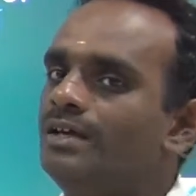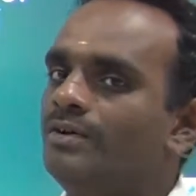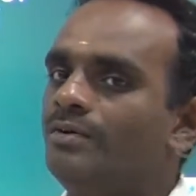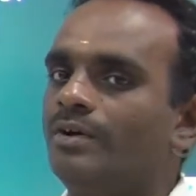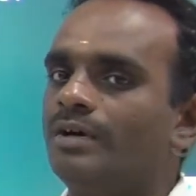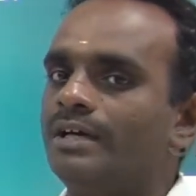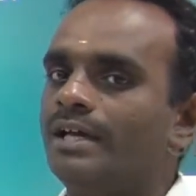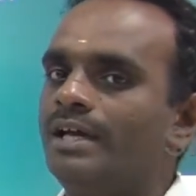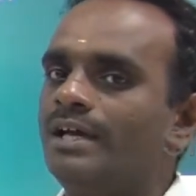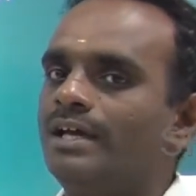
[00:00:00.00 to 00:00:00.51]

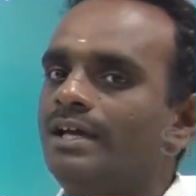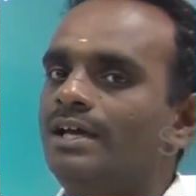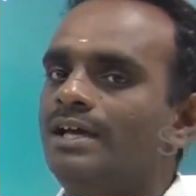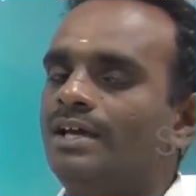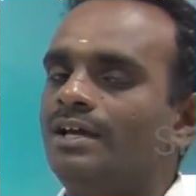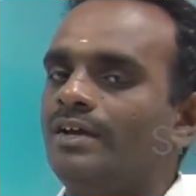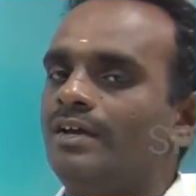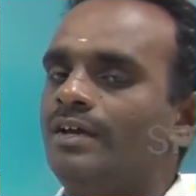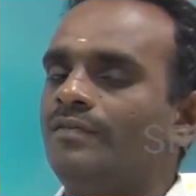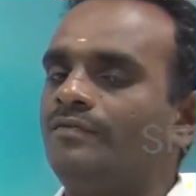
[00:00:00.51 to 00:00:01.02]

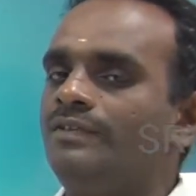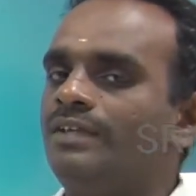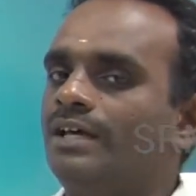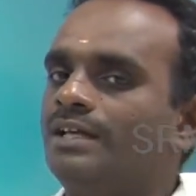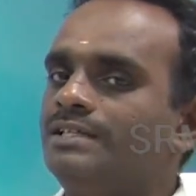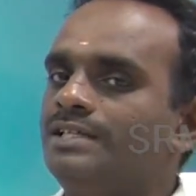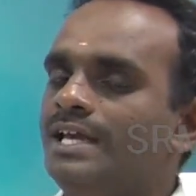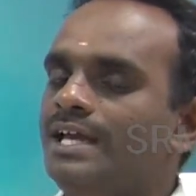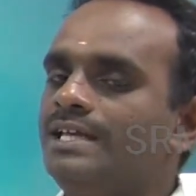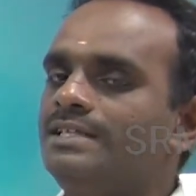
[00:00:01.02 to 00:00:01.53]
Okay. If
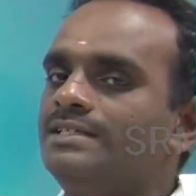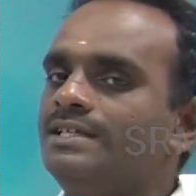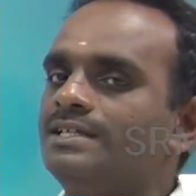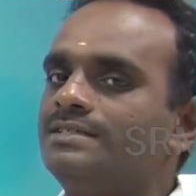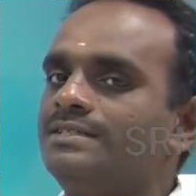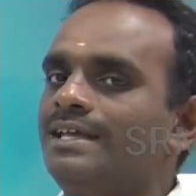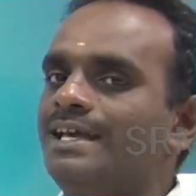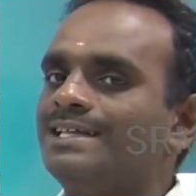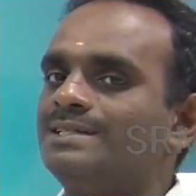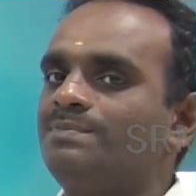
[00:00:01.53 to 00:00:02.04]
the
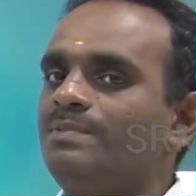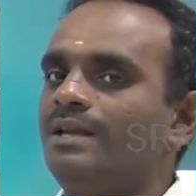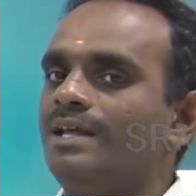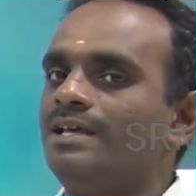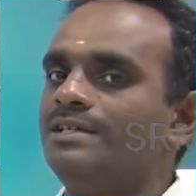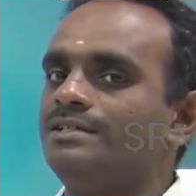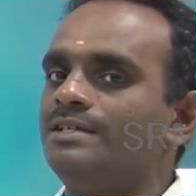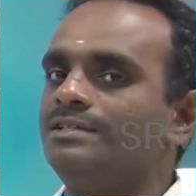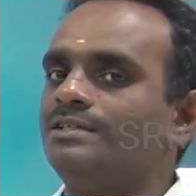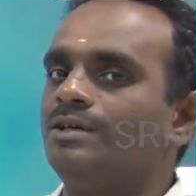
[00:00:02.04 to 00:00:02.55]
changes takes
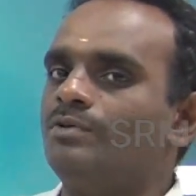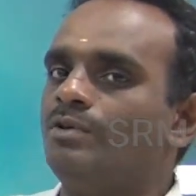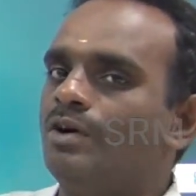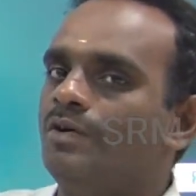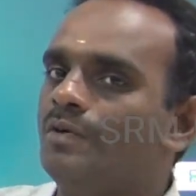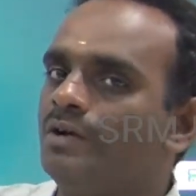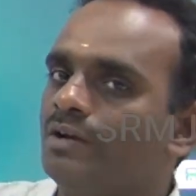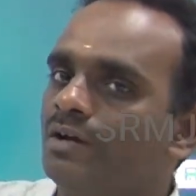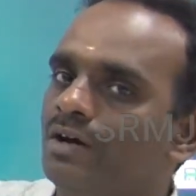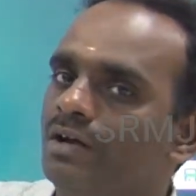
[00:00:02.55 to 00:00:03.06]
place in the
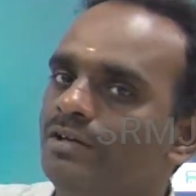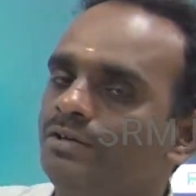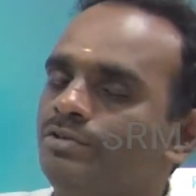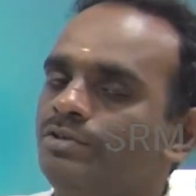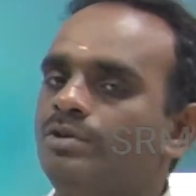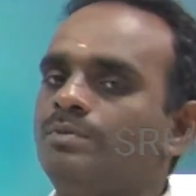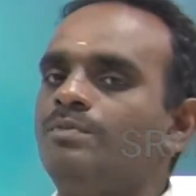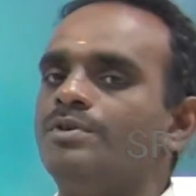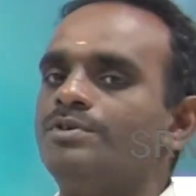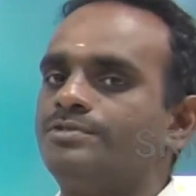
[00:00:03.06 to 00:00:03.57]
overall
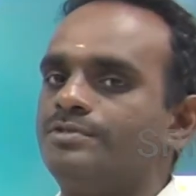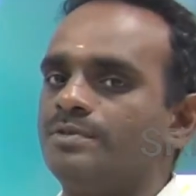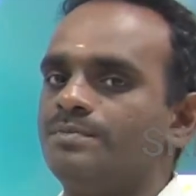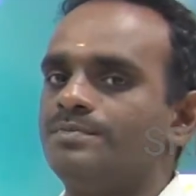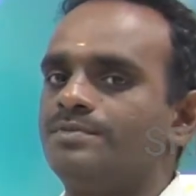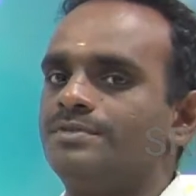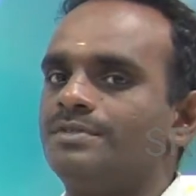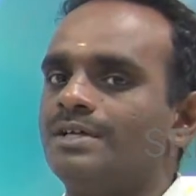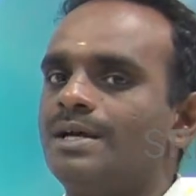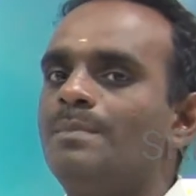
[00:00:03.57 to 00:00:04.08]

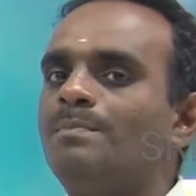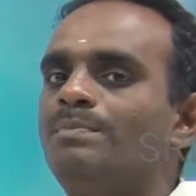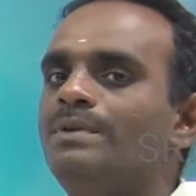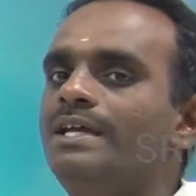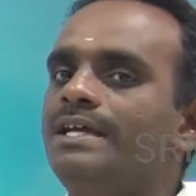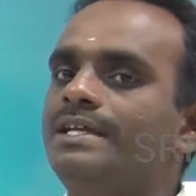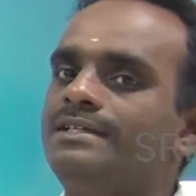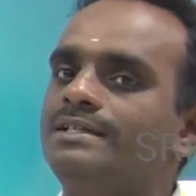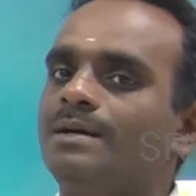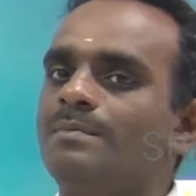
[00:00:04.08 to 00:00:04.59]
chromosomes,
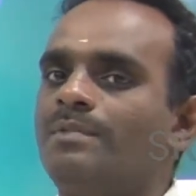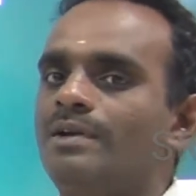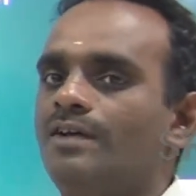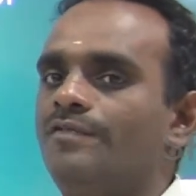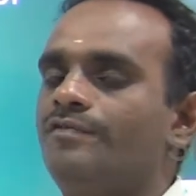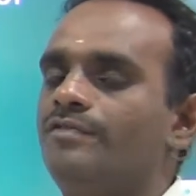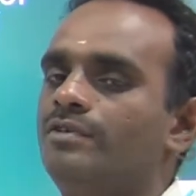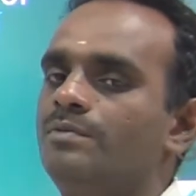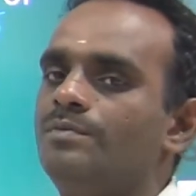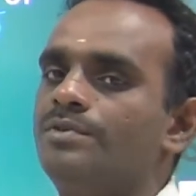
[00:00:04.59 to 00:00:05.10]
complete number
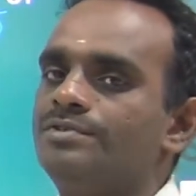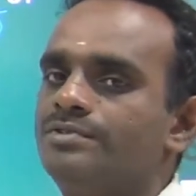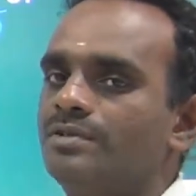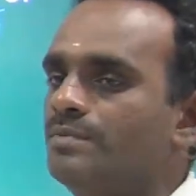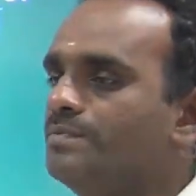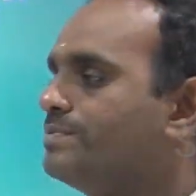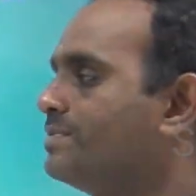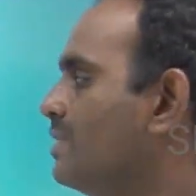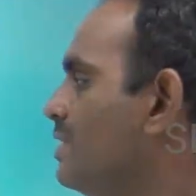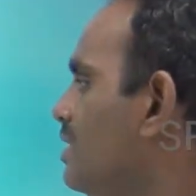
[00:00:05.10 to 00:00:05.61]
of
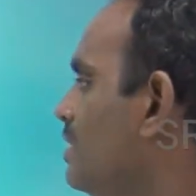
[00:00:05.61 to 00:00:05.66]
chromosomes.